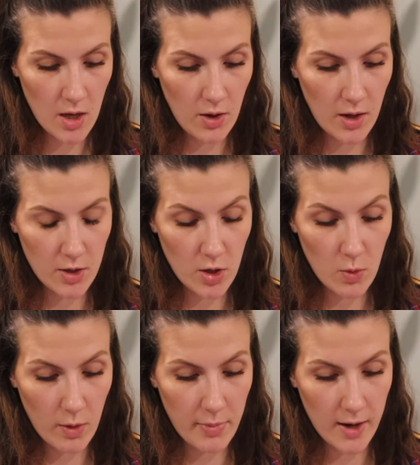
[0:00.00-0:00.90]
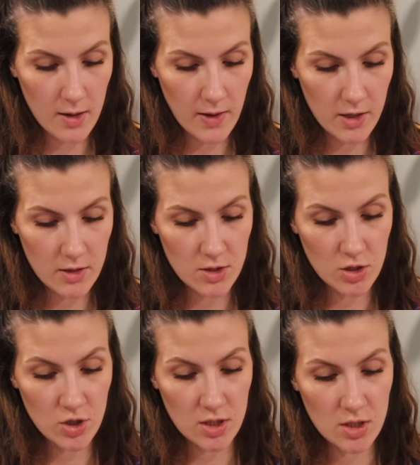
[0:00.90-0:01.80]
And you can wear panty liners,
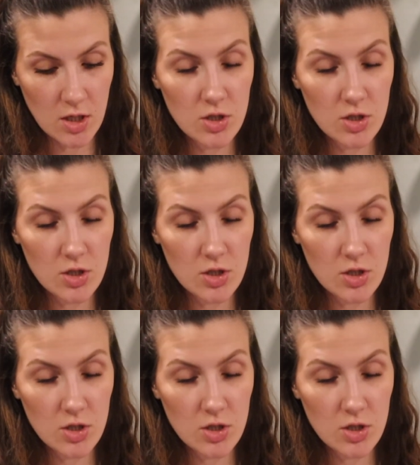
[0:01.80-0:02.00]
just